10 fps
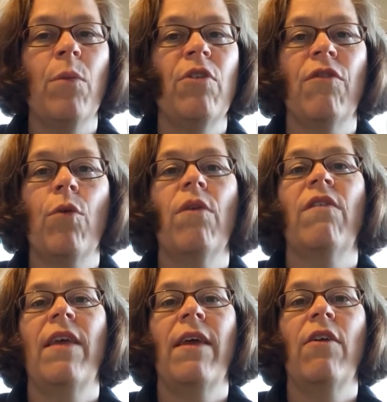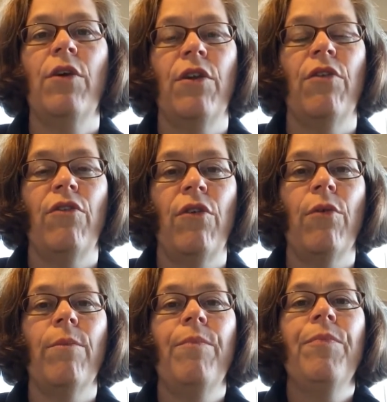which of course they couldn't do.